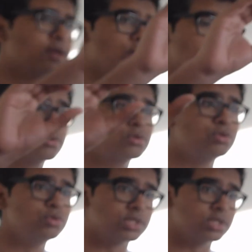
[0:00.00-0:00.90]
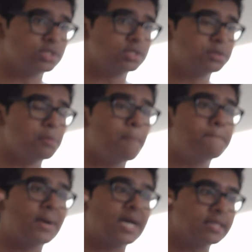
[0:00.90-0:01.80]
got recruited
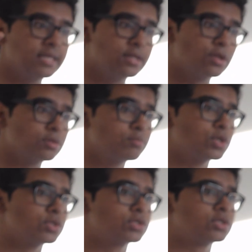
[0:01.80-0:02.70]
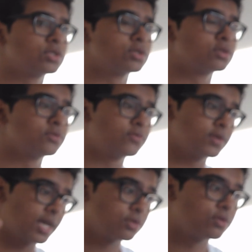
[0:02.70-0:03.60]
by Elon Musk. For getting